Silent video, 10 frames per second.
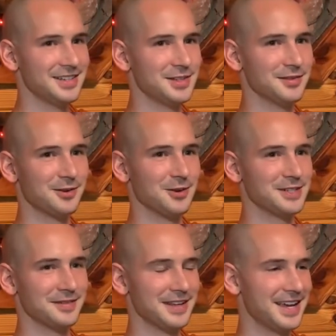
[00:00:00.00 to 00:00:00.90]
So of
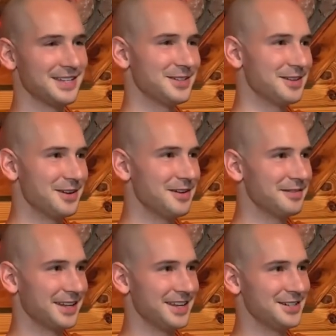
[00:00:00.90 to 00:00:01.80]
course, if they answer the
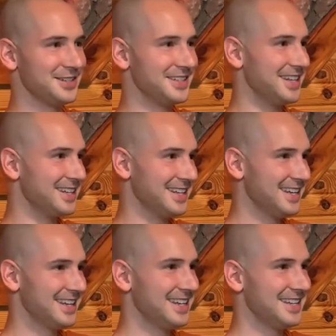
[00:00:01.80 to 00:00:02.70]
notification, then
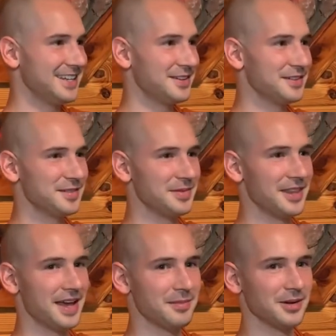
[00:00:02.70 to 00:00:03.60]
they couldn't have
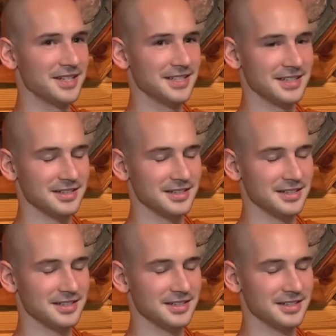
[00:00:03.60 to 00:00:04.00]
been that present.